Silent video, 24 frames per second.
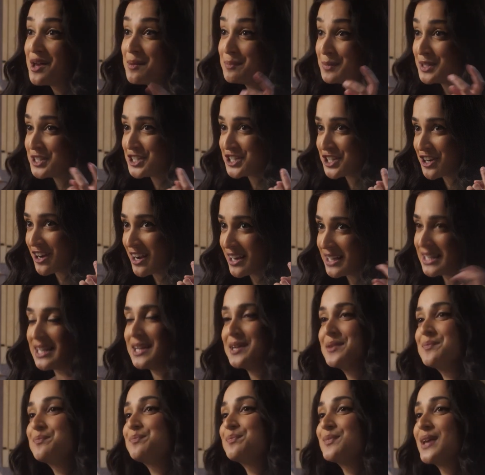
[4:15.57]

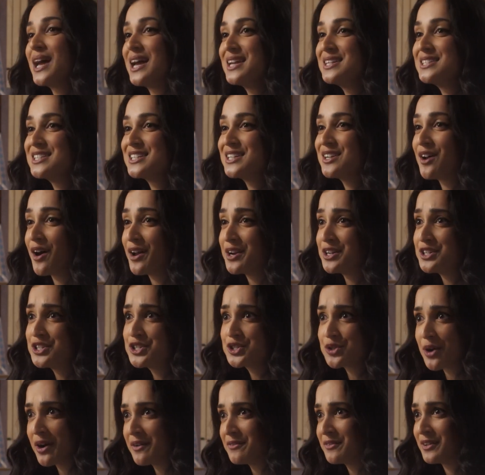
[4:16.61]
Maturity, ended on a
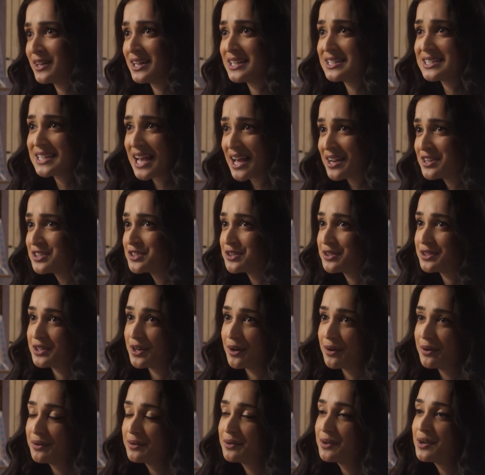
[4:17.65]
joyful and tender
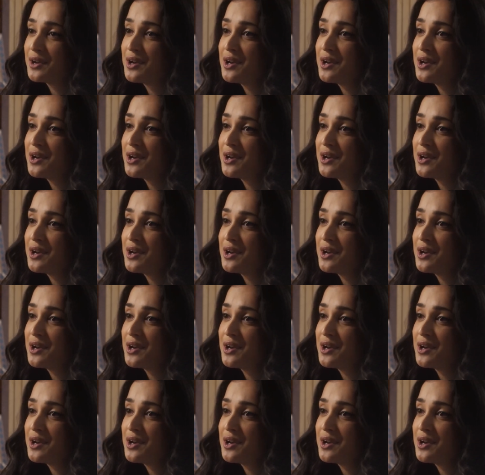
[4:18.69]
note